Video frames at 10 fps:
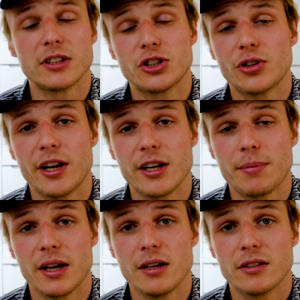like training
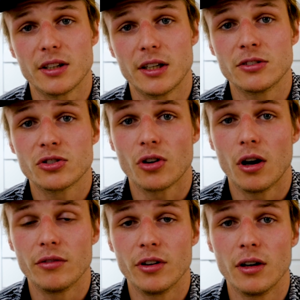peaks and
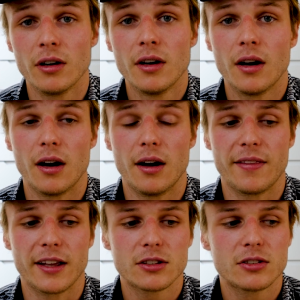Strava
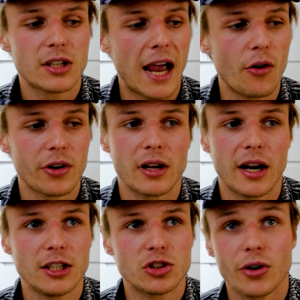that
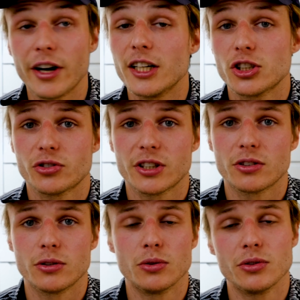calculate training stress
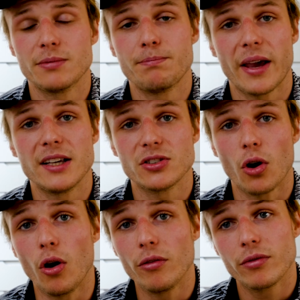scores based
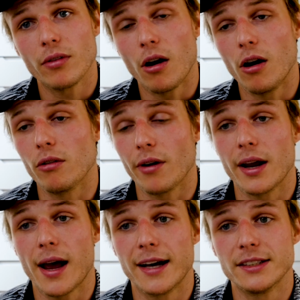off heart
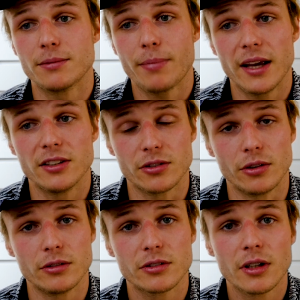rate and pace
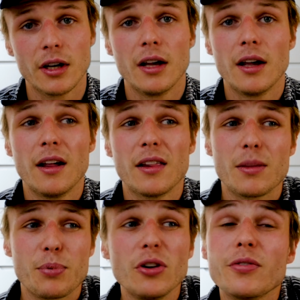zones.
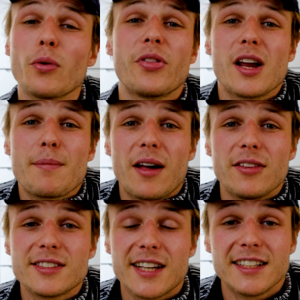The beautiful thing about
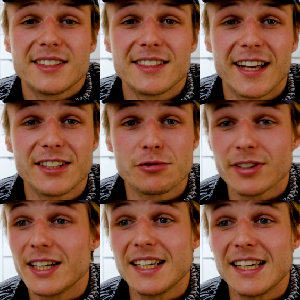this test is that it's
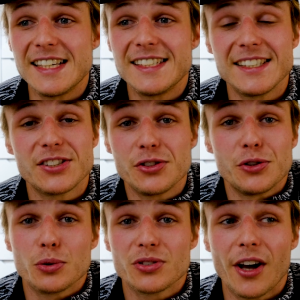really easy to do
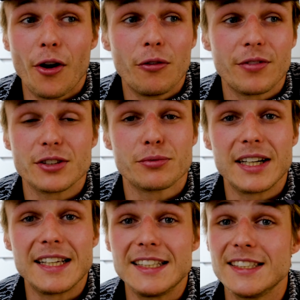yourself. It's
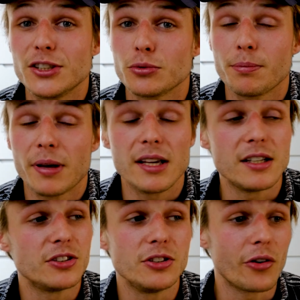really easy to
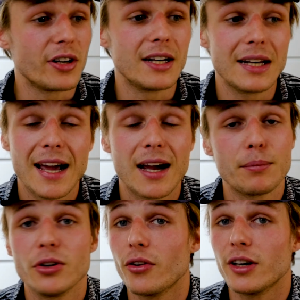repeat. You don't need a
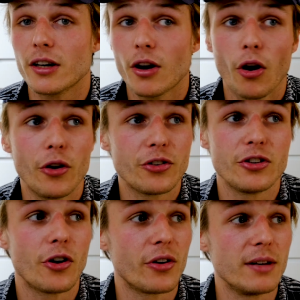lab. You don't need a coach.
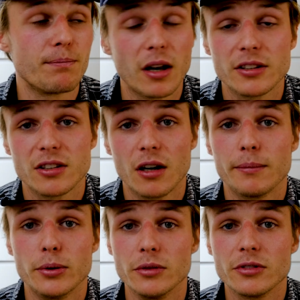You don't need blood
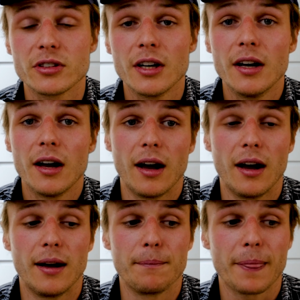samples.
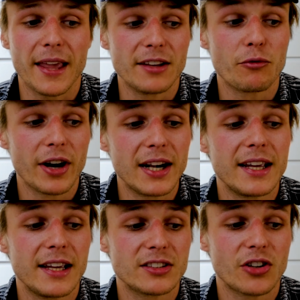It
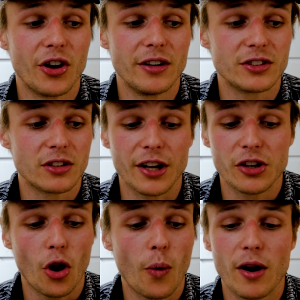really is kind of just
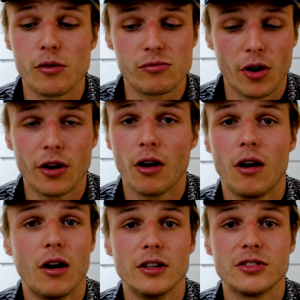like go out, run
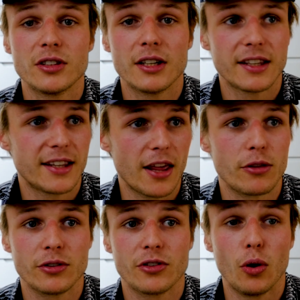hard, get
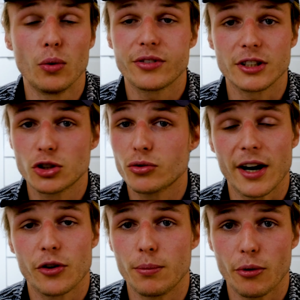the results and
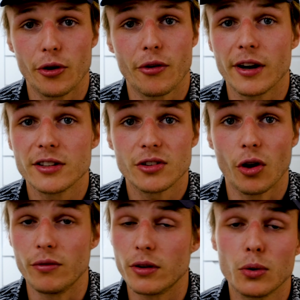track your progress
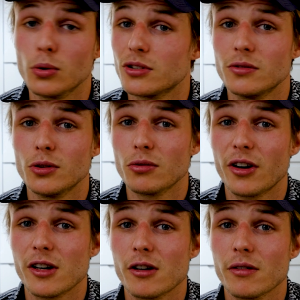over the course of your
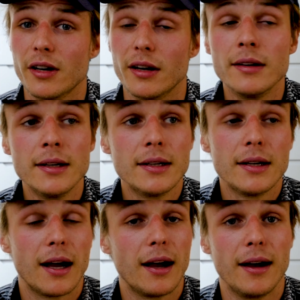running career.
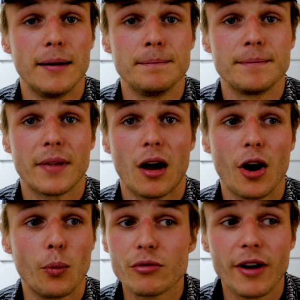I
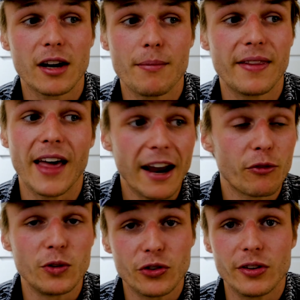would recommend that
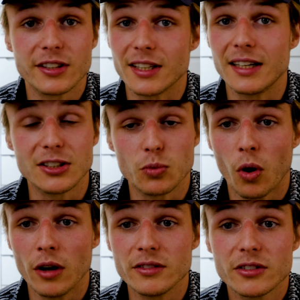everyone do this at least
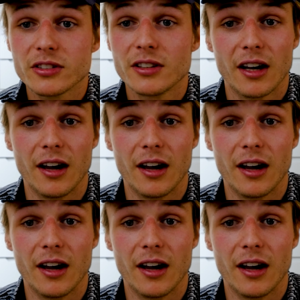once,